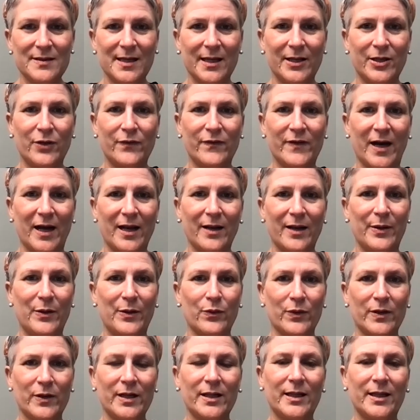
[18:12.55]
and you've got to be
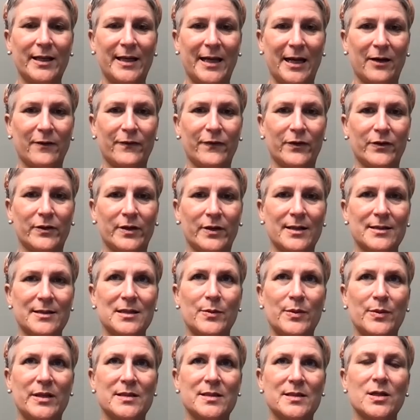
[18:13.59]
really careful not to
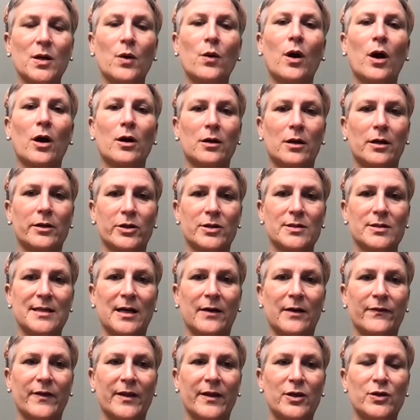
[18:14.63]
be so hard on
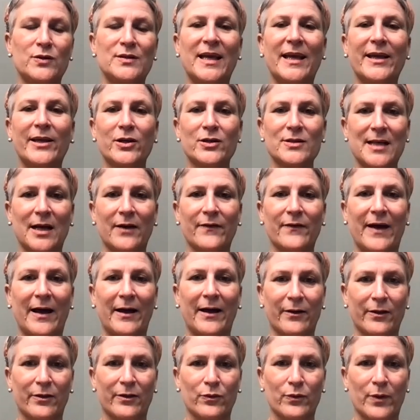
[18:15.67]
yourself that you take yourself
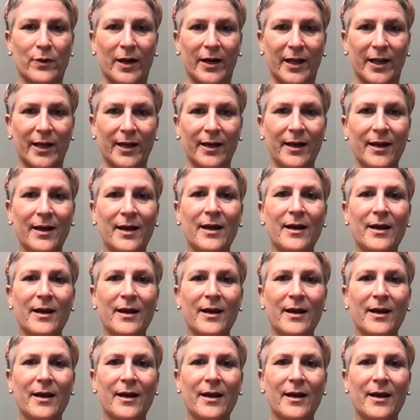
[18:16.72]
out of the running